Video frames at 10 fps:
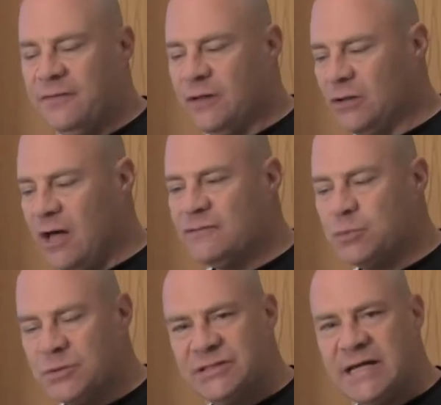the gloves
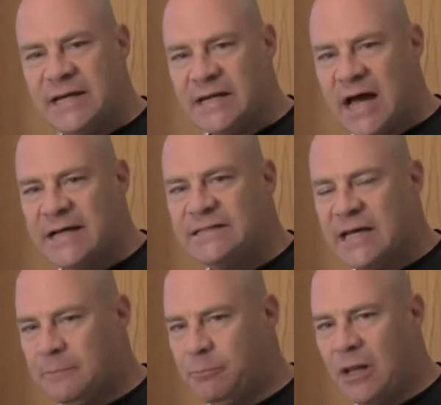will stay nice
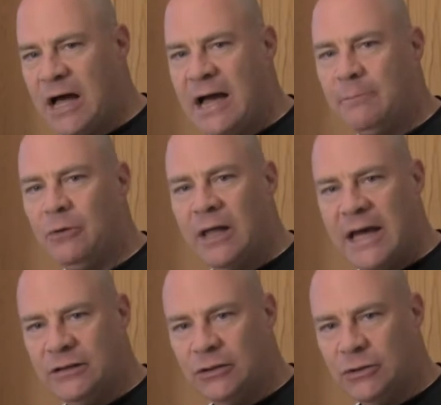and pliable
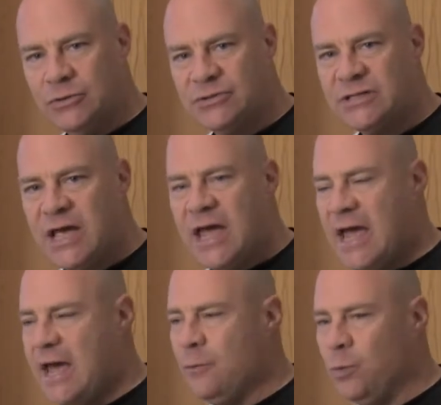and loose
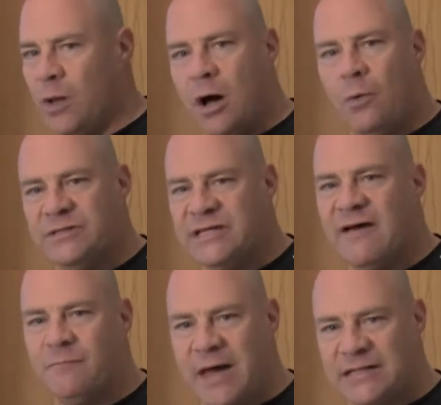and will always
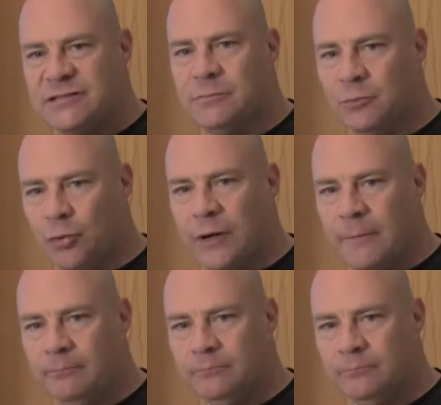have maximum grip.